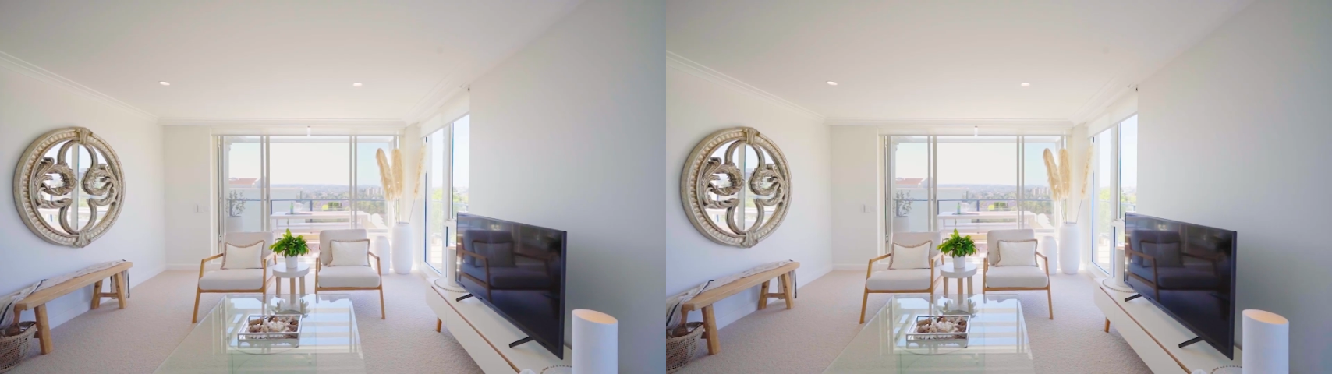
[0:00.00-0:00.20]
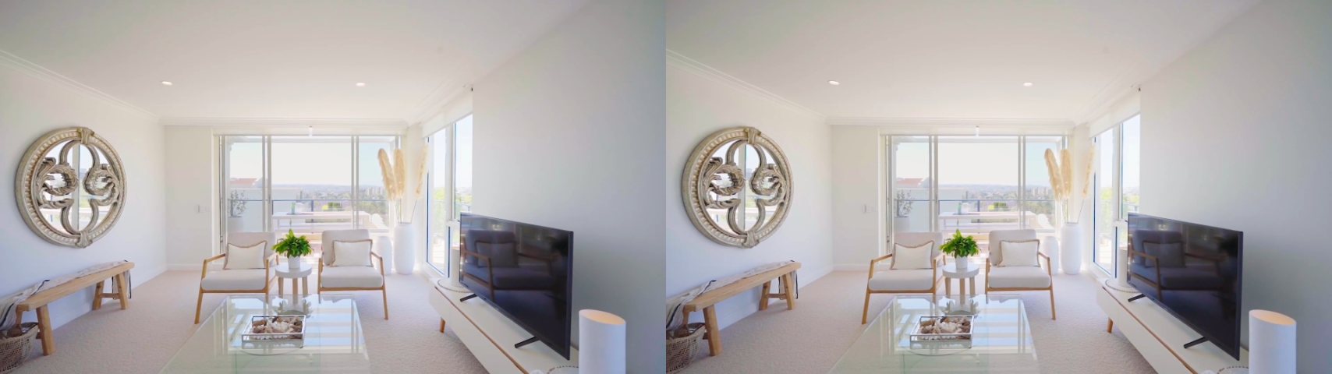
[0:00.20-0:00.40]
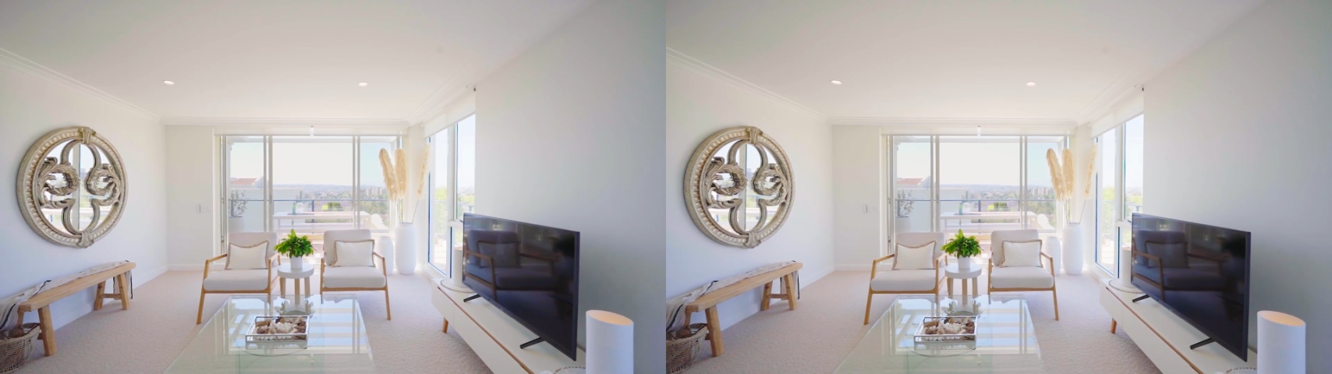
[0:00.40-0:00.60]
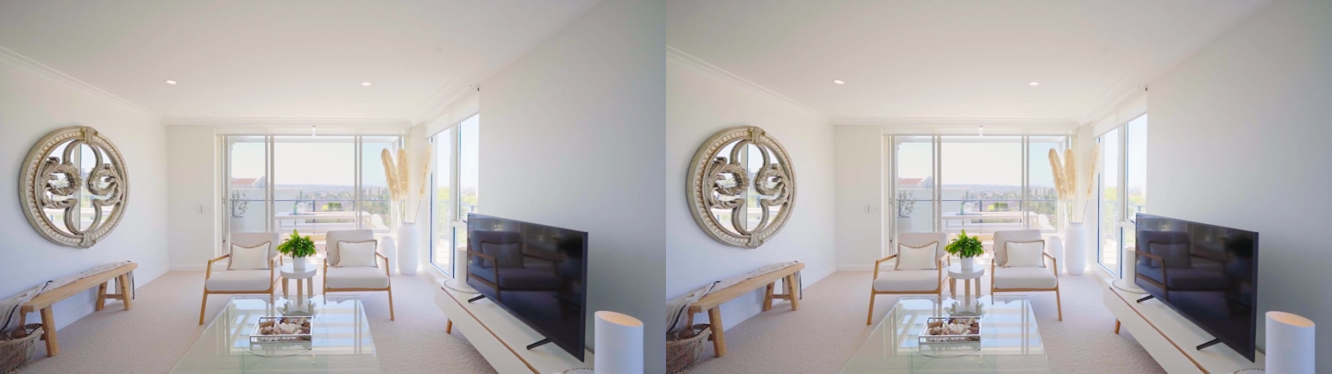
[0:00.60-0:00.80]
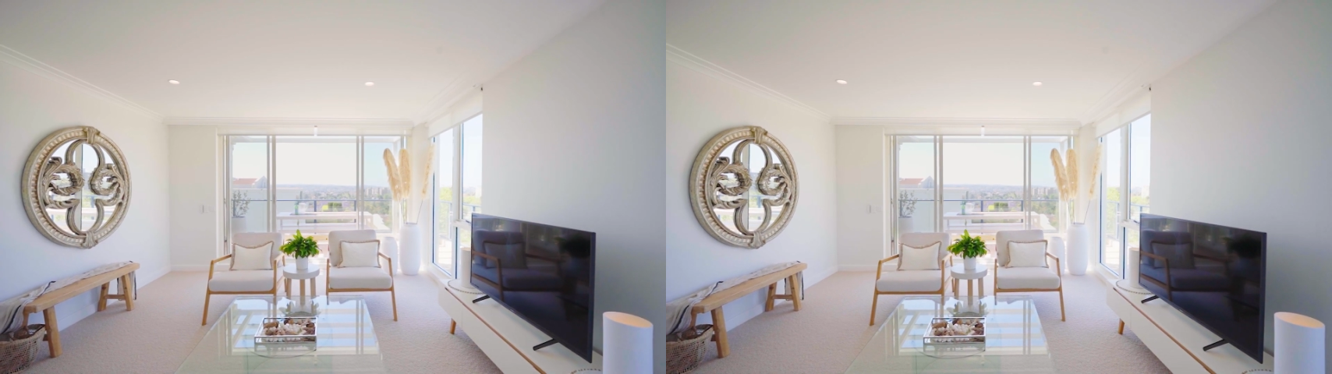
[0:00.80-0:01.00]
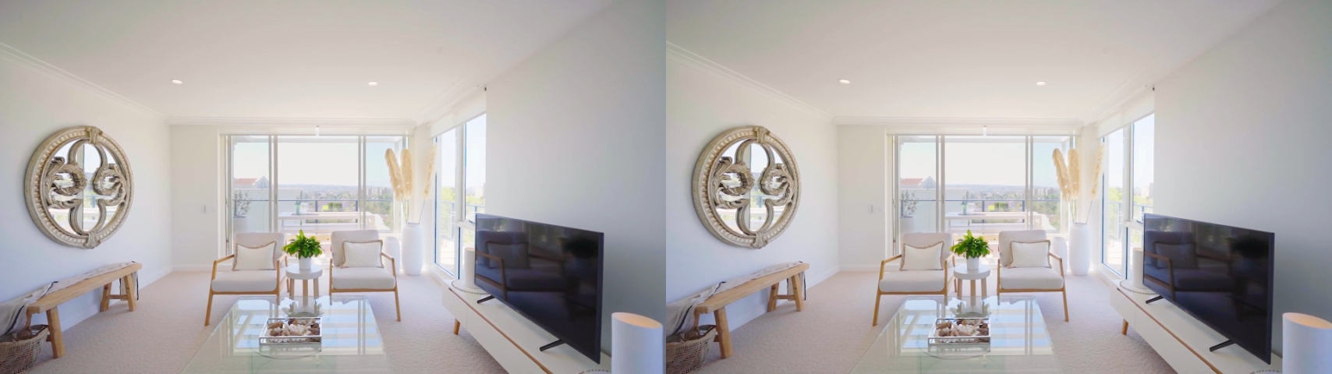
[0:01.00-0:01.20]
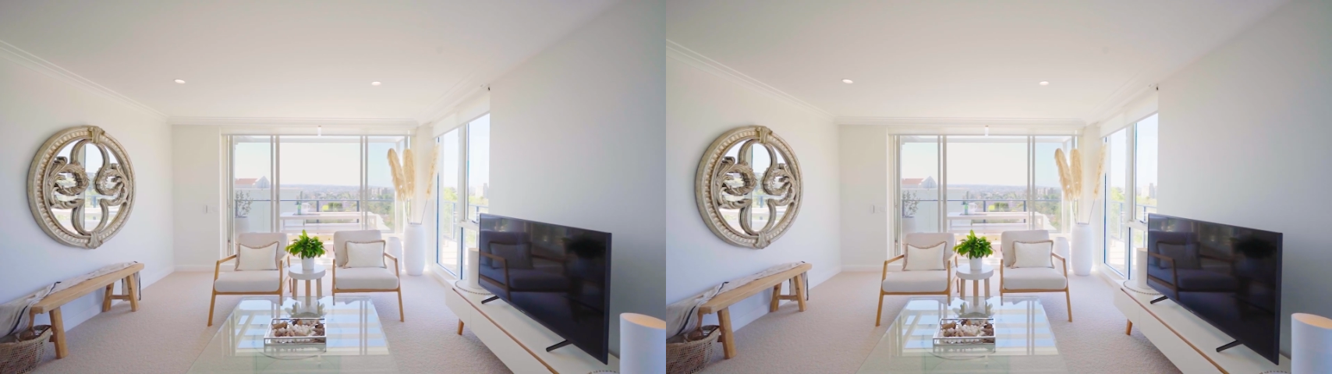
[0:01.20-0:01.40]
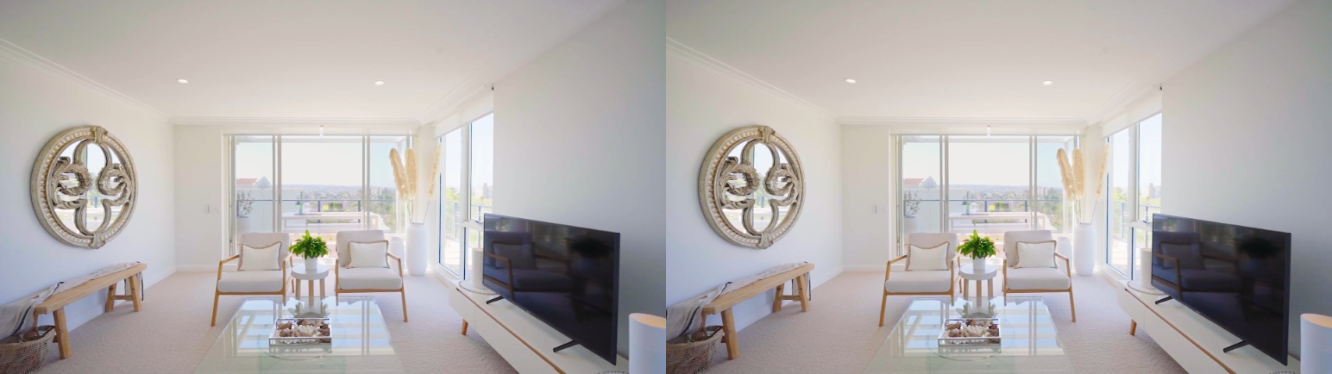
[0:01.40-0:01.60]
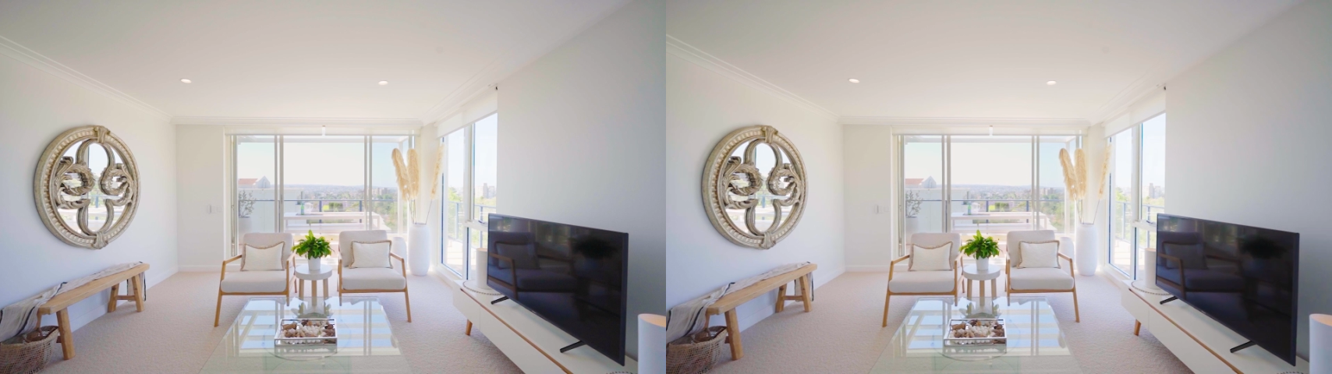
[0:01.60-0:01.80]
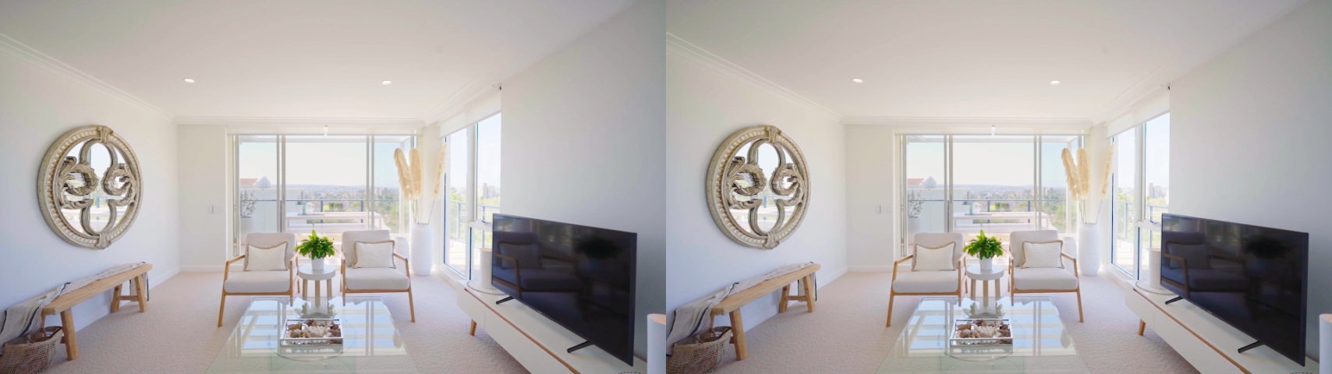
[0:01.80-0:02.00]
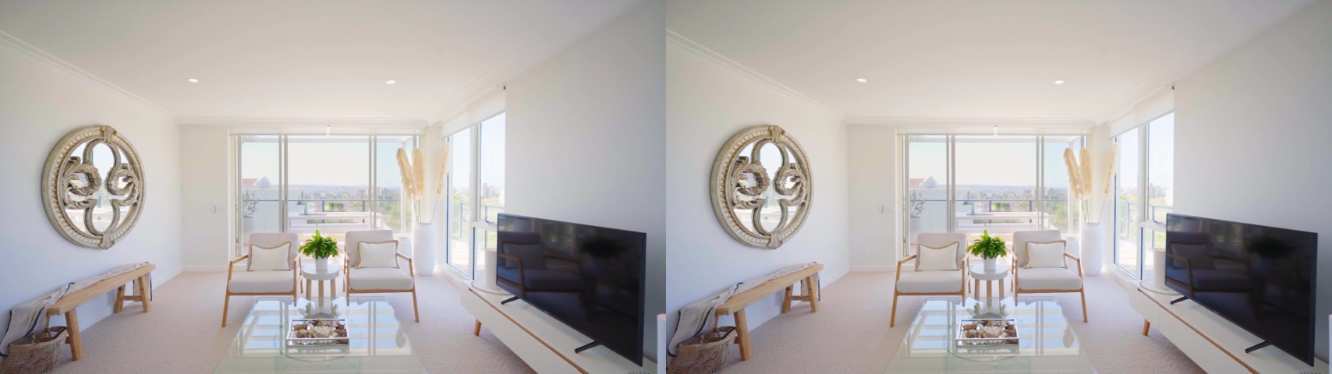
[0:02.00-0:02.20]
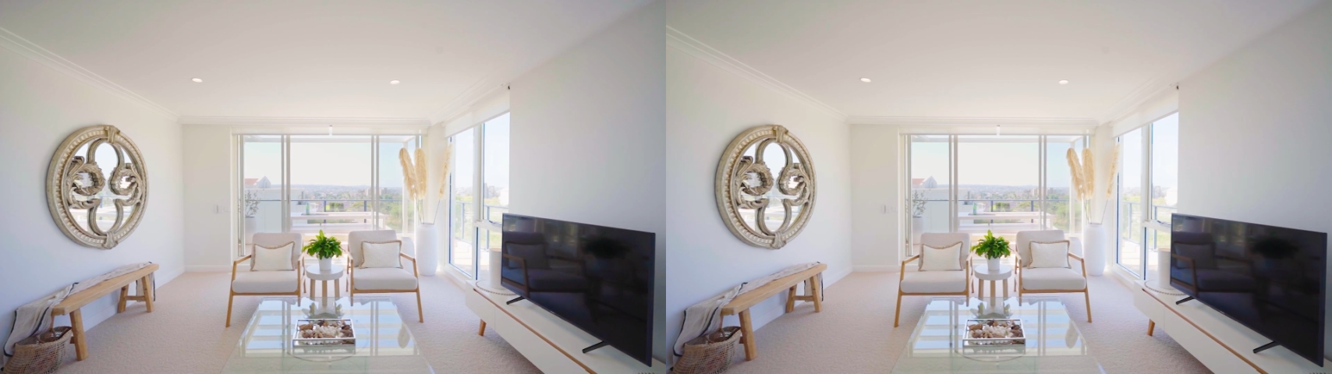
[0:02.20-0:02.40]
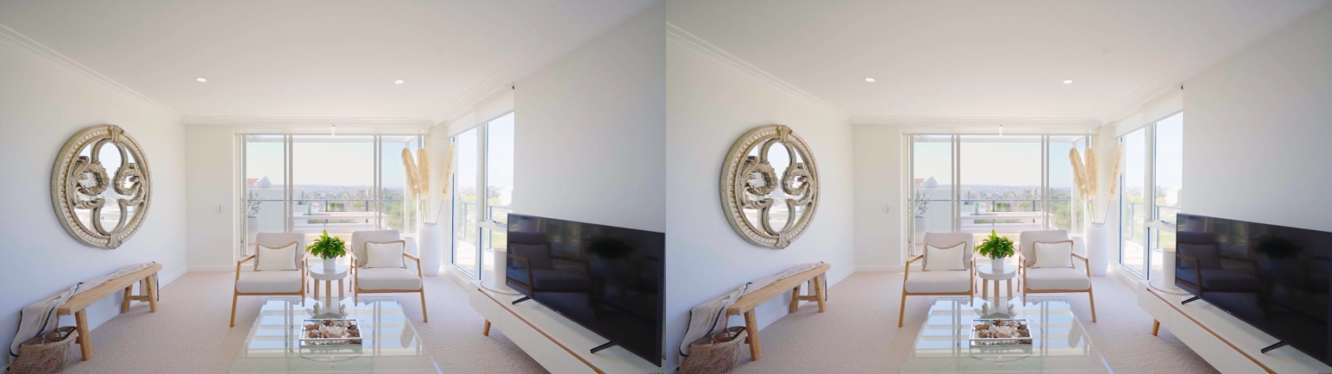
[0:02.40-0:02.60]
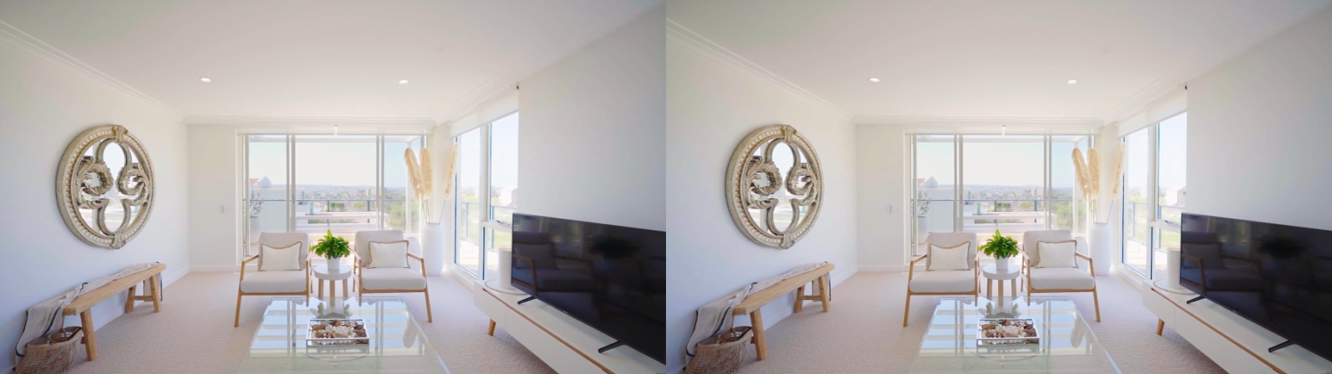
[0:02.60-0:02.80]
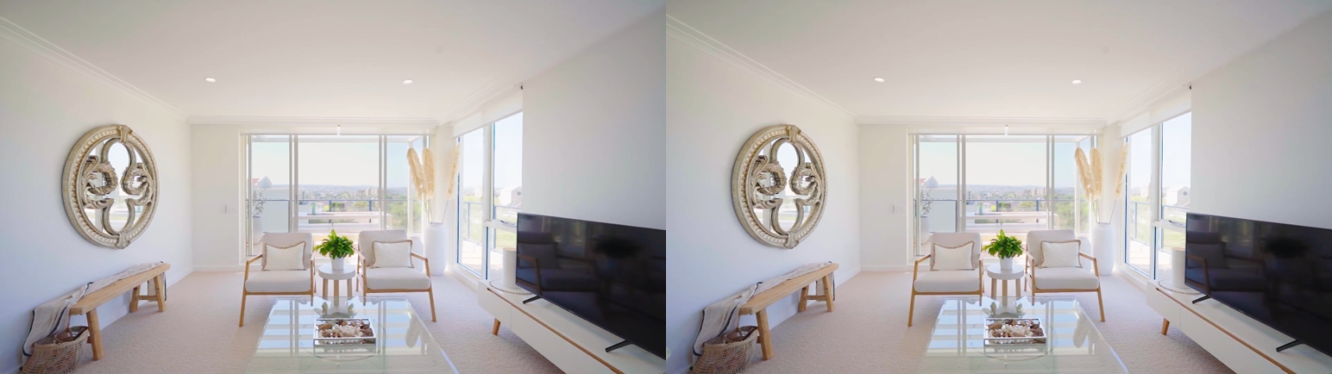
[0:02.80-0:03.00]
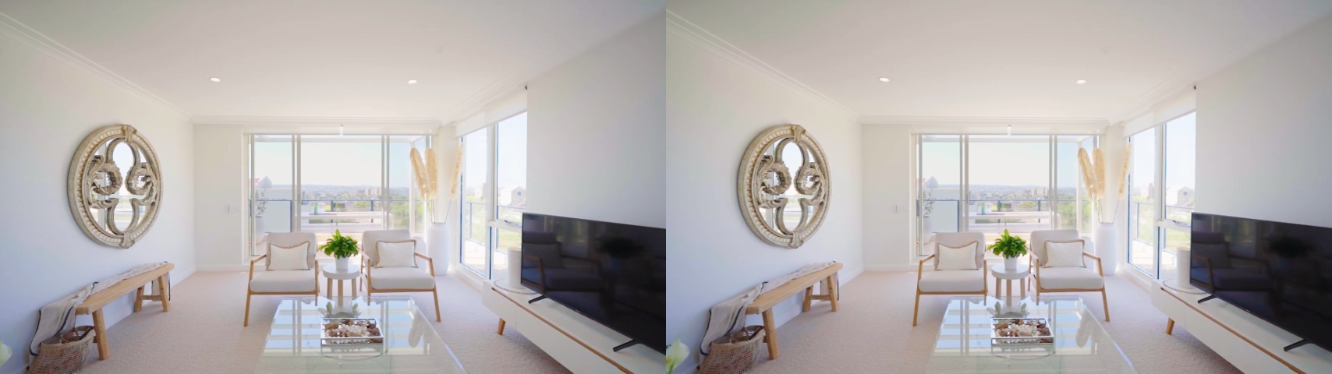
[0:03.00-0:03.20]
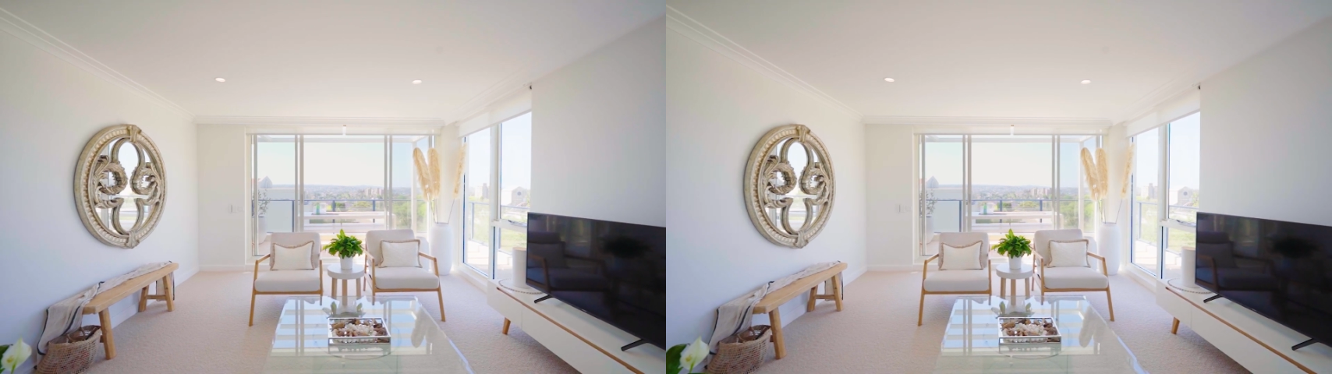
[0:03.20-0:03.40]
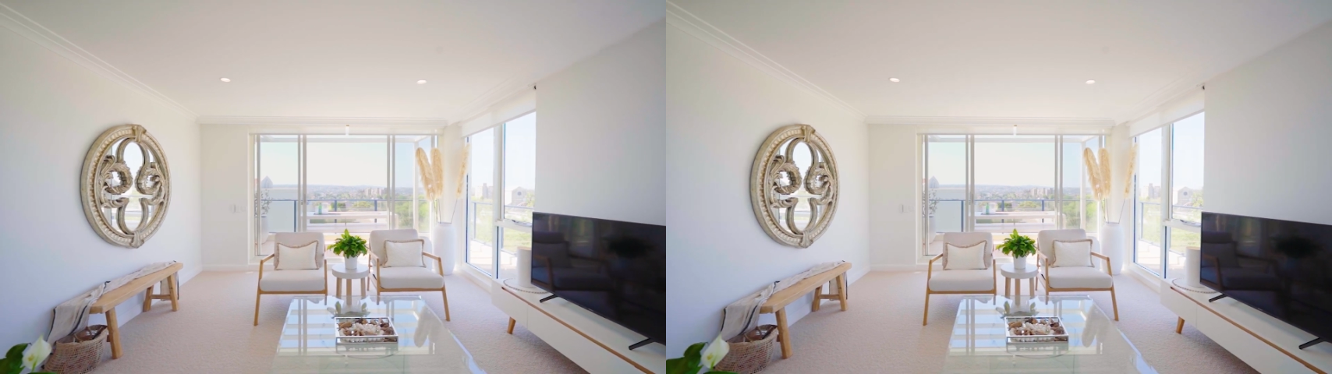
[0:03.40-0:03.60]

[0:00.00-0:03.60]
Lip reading: [unreadable: no face in view]